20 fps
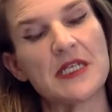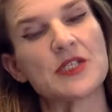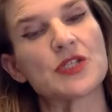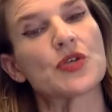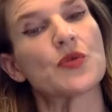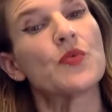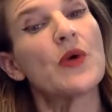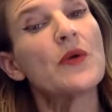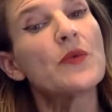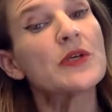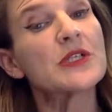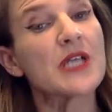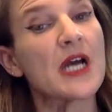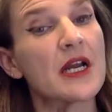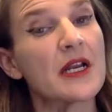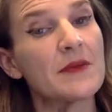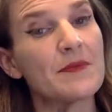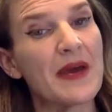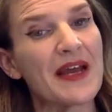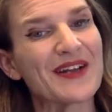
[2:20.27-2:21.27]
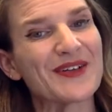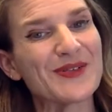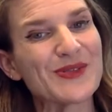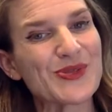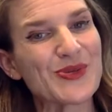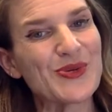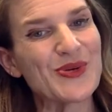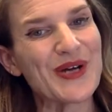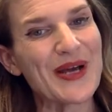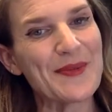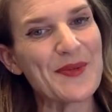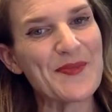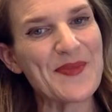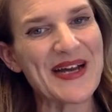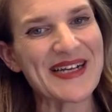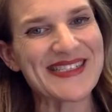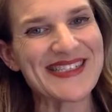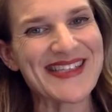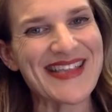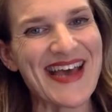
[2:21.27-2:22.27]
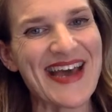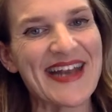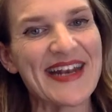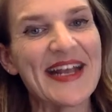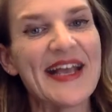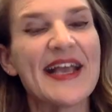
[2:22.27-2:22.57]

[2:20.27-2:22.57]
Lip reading: So what we're taught in medical school, coming back to that,